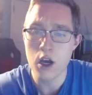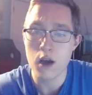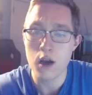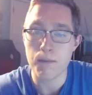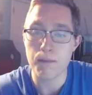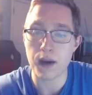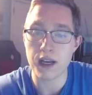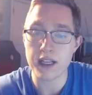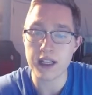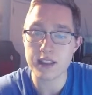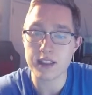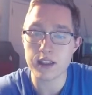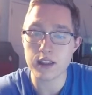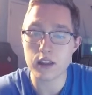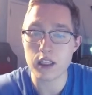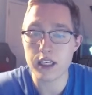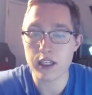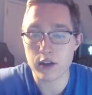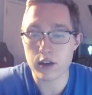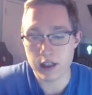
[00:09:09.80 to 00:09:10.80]

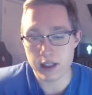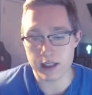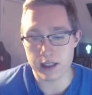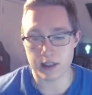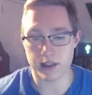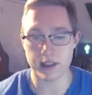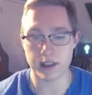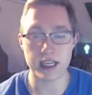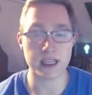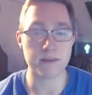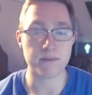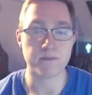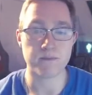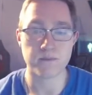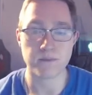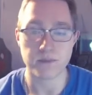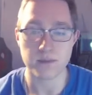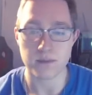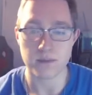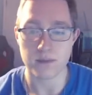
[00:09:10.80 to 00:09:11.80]
basically you're going to see
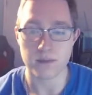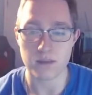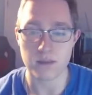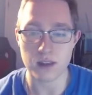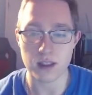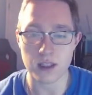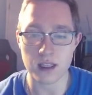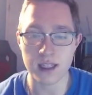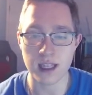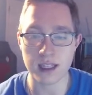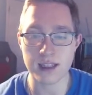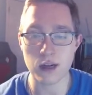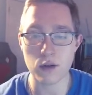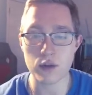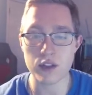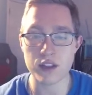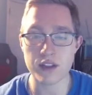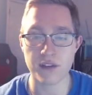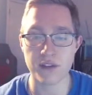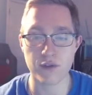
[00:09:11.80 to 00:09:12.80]
that there is
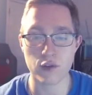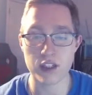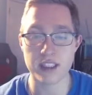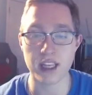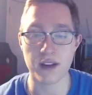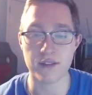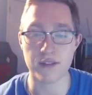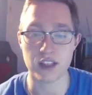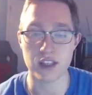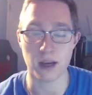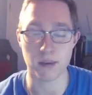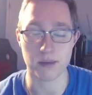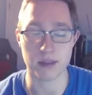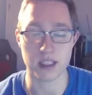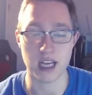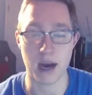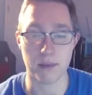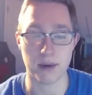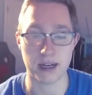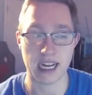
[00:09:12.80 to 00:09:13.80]
a free safety up
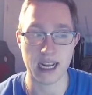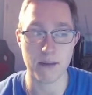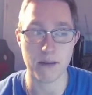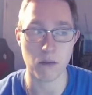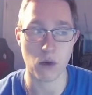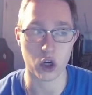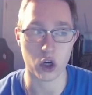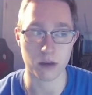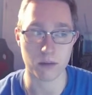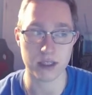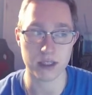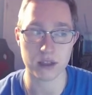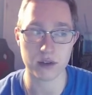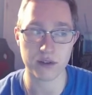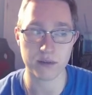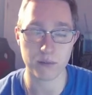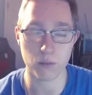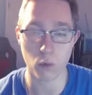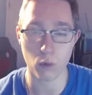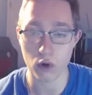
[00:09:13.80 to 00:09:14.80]
top. I can't mark them, but there's
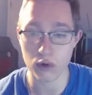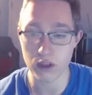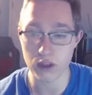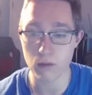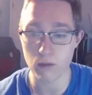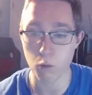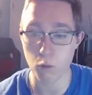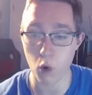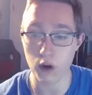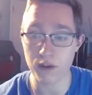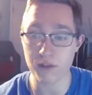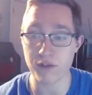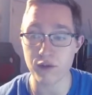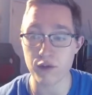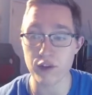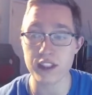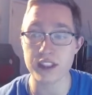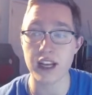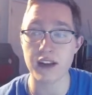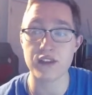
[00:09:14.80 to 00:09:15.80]
only one free
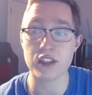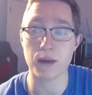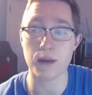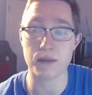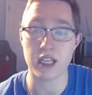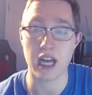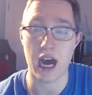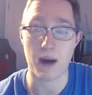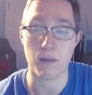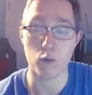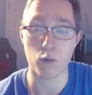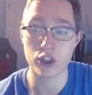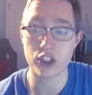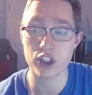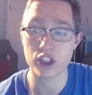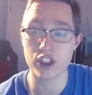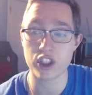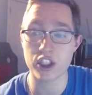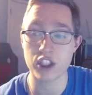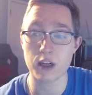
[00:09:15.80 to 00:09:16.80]
safety up top, which
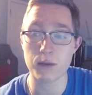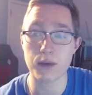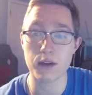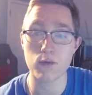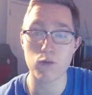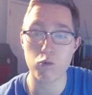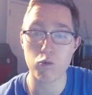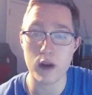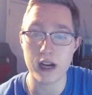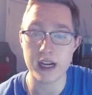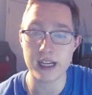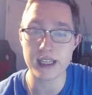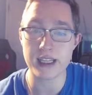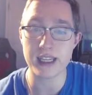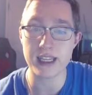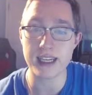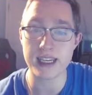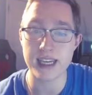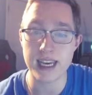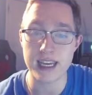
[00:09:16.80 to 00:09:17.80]
is going to be really
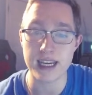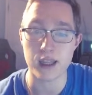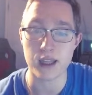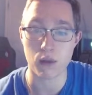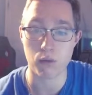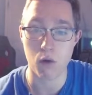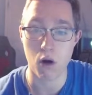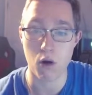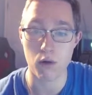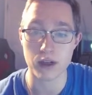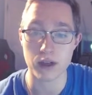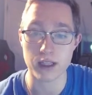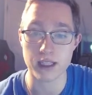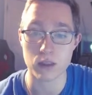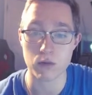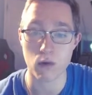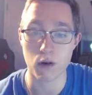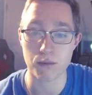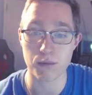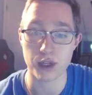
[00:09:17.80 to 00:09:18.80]
key in throwing this
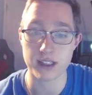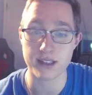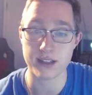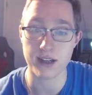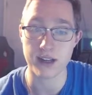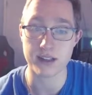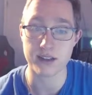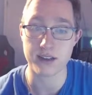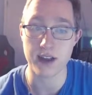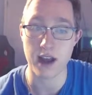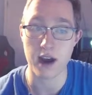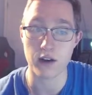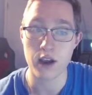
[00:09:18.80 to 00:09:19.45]
one play touchdown,